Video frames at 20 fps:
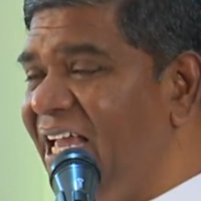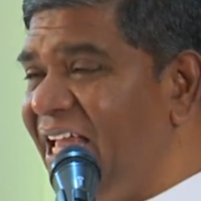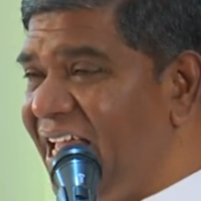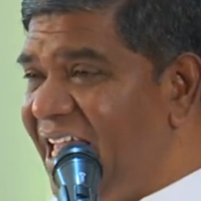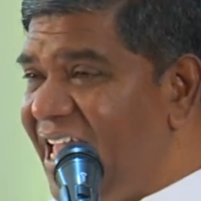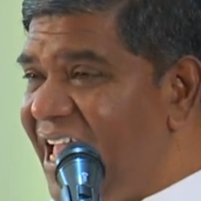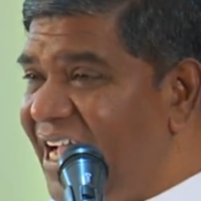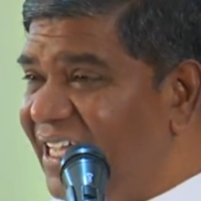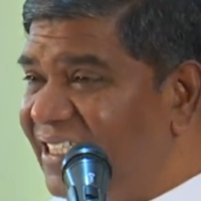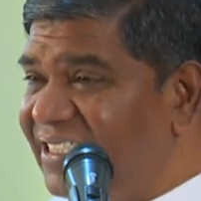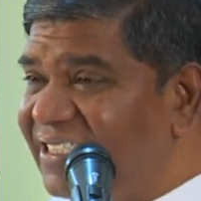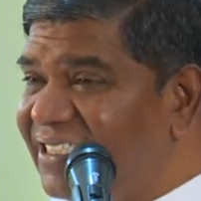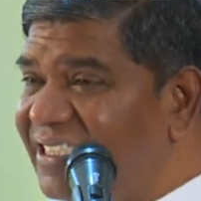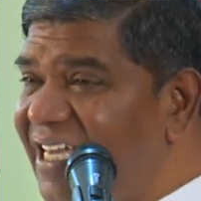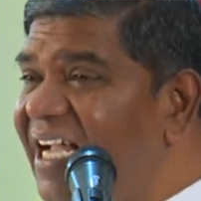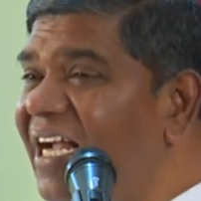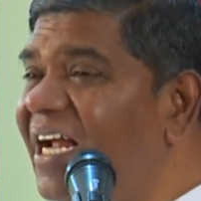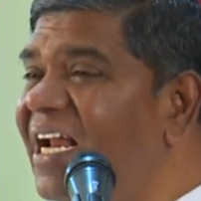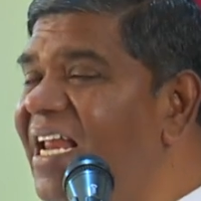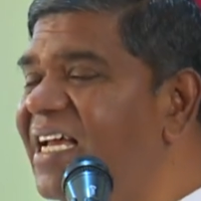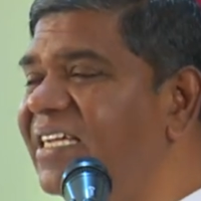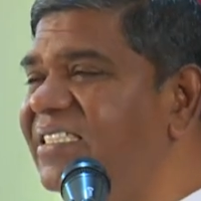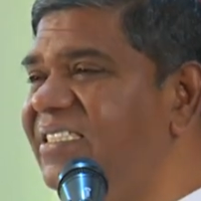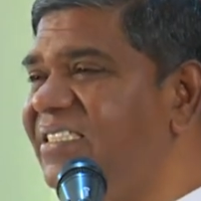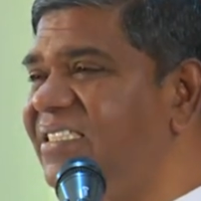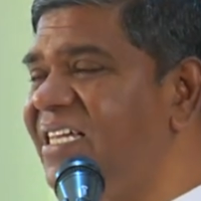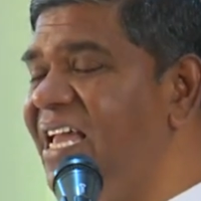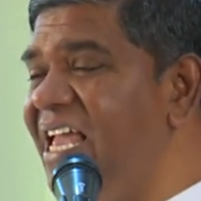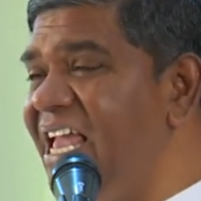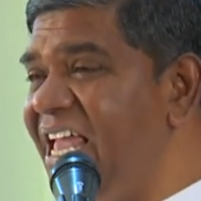He has
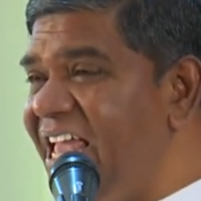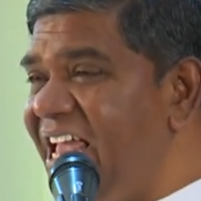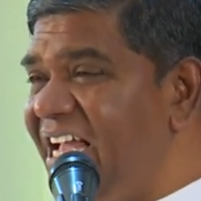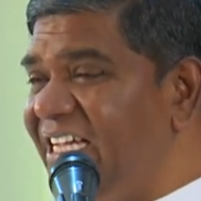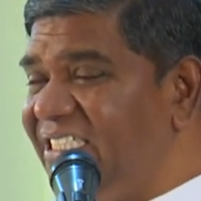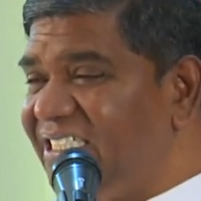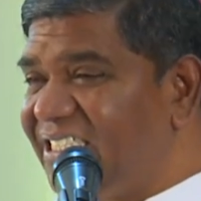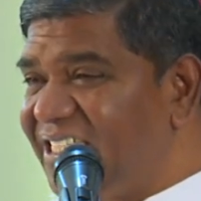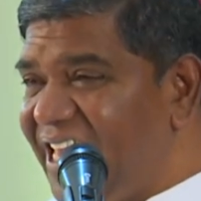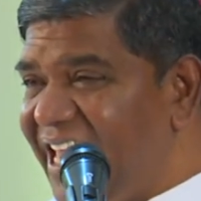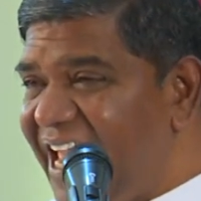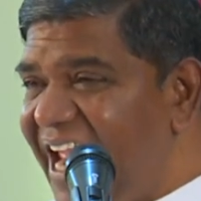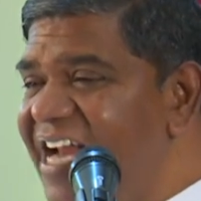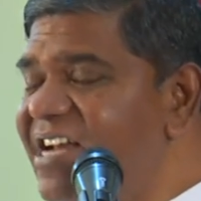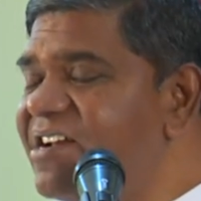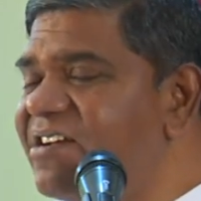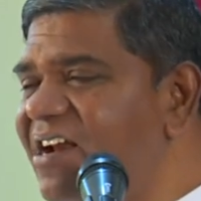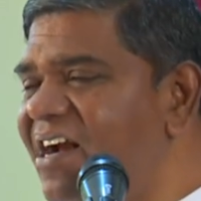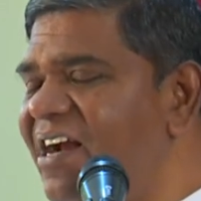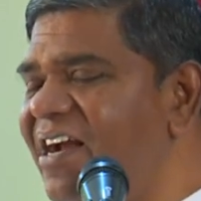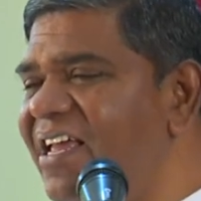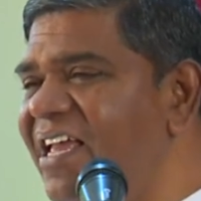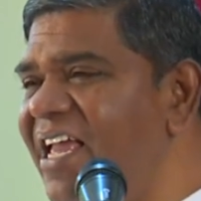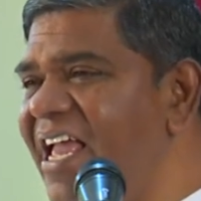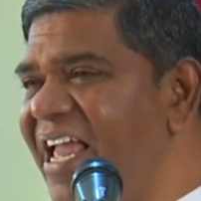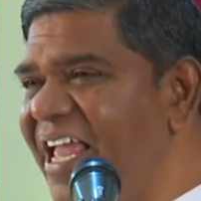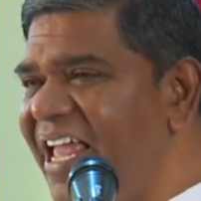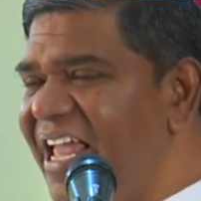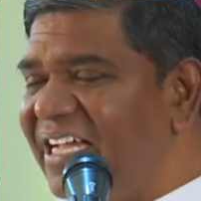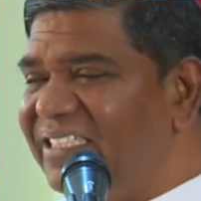sickness, he has hatred,
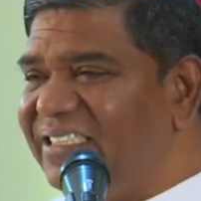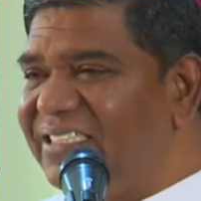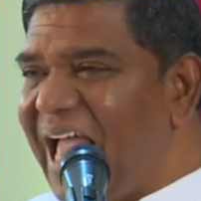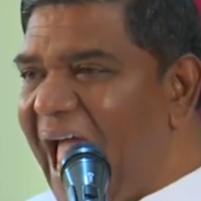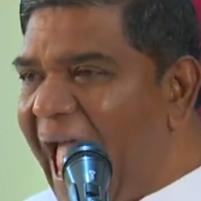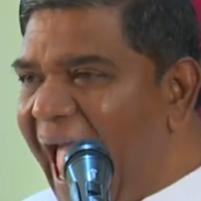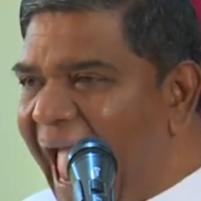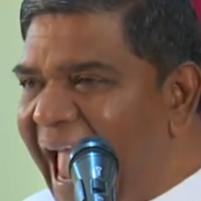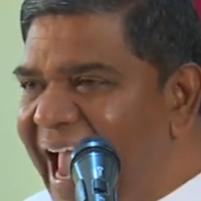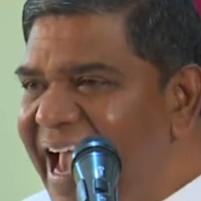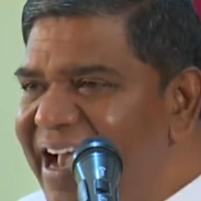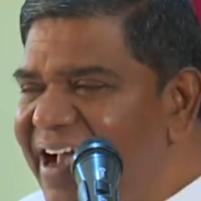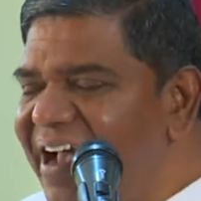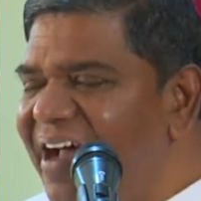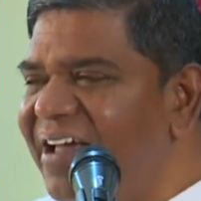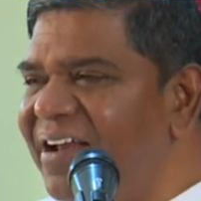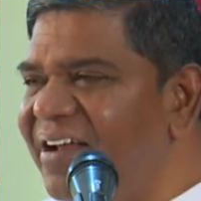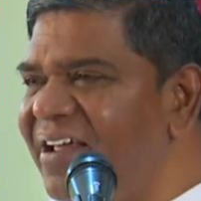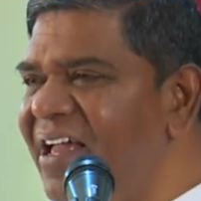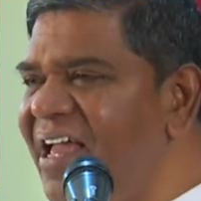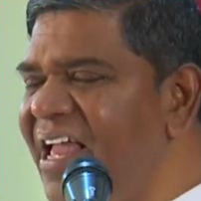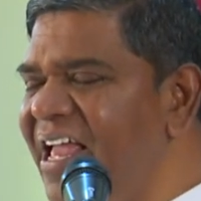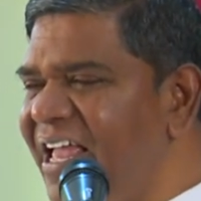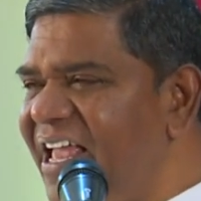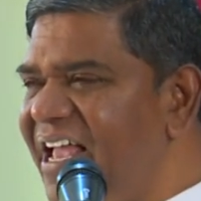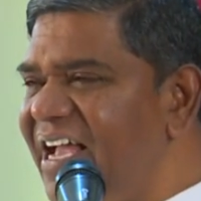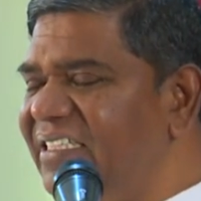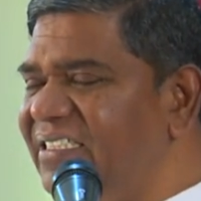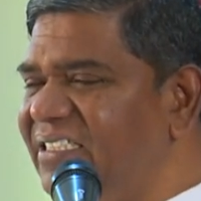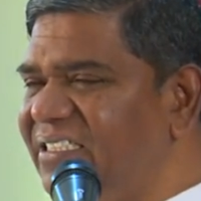he has anger,
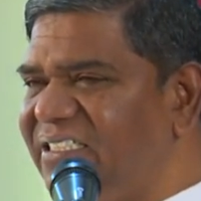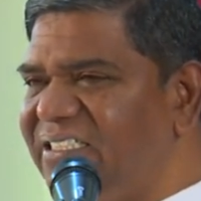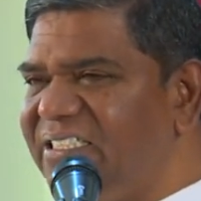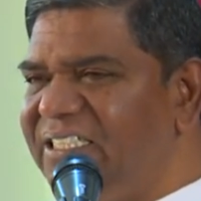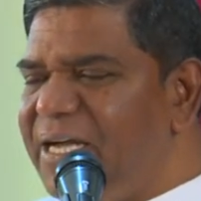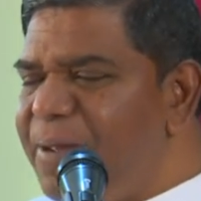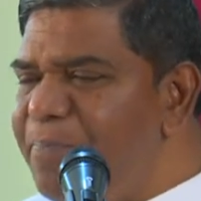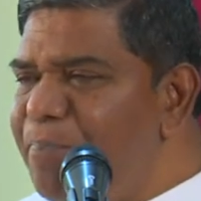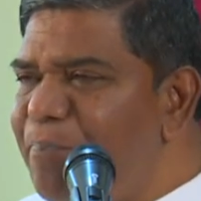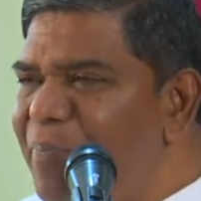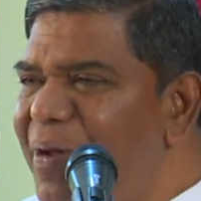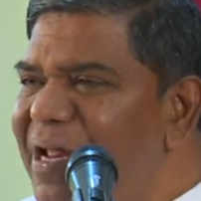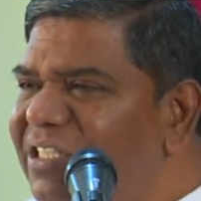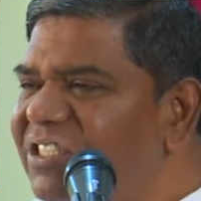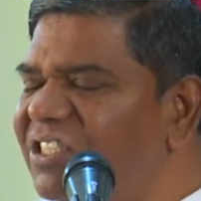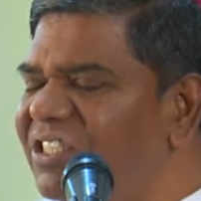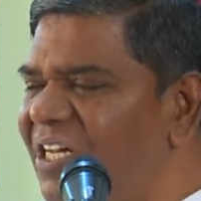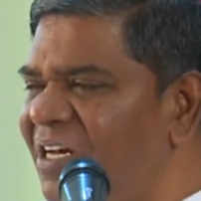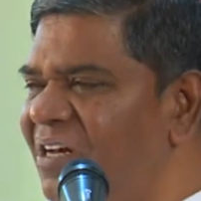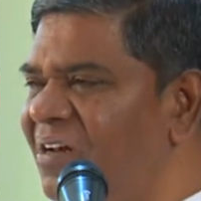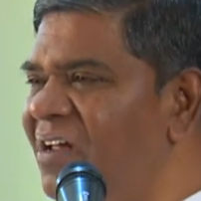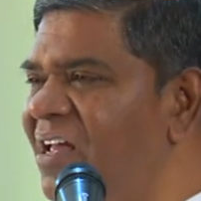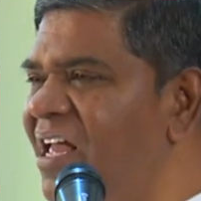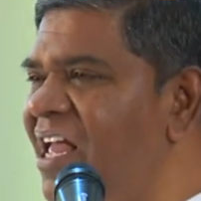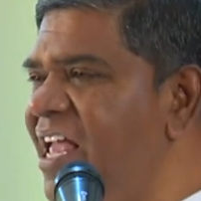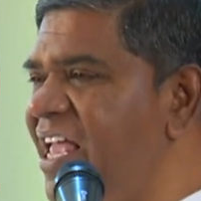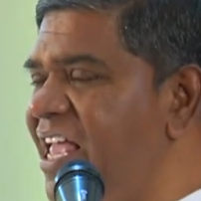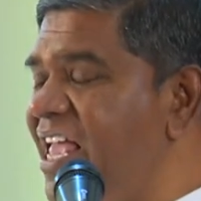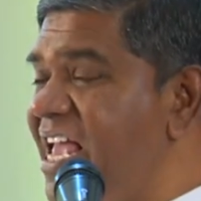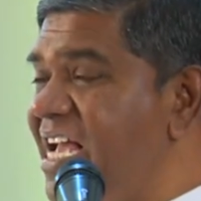he has depression,
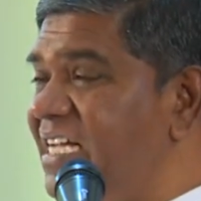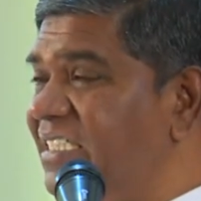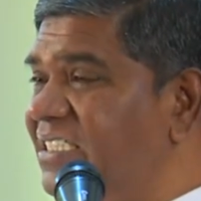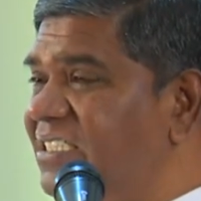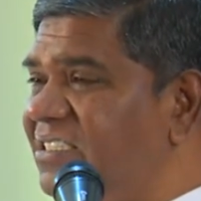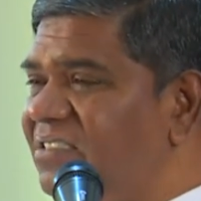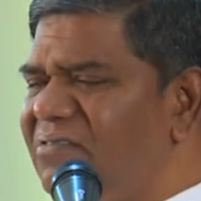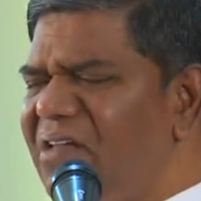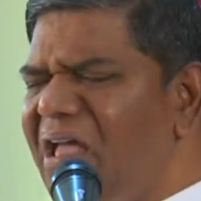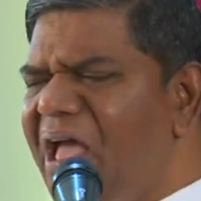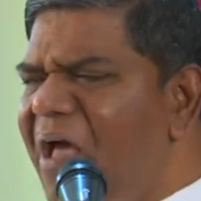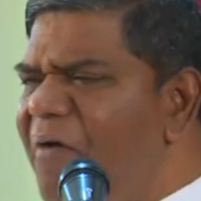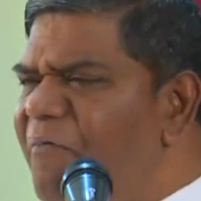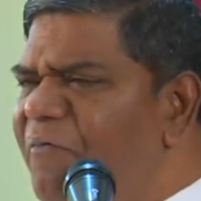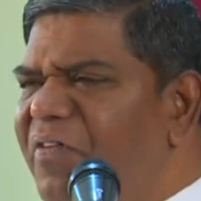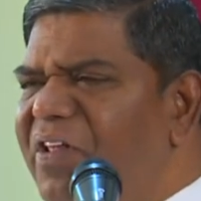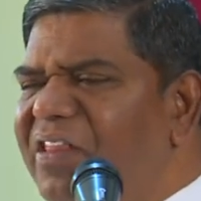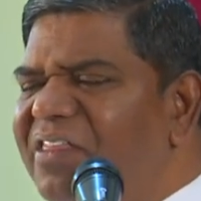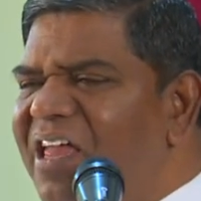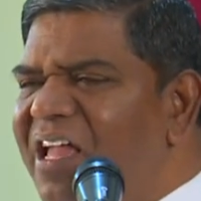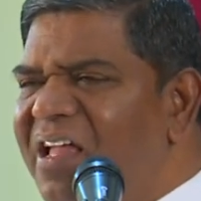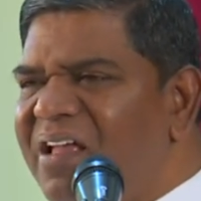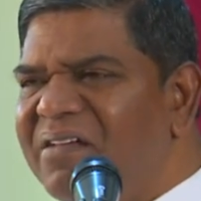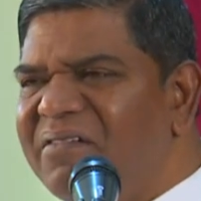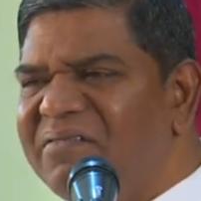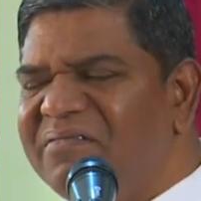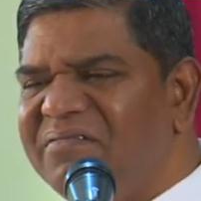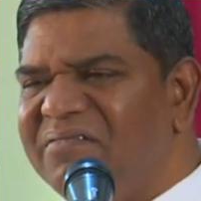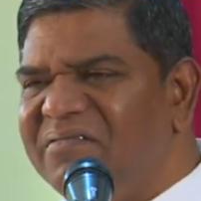he has everything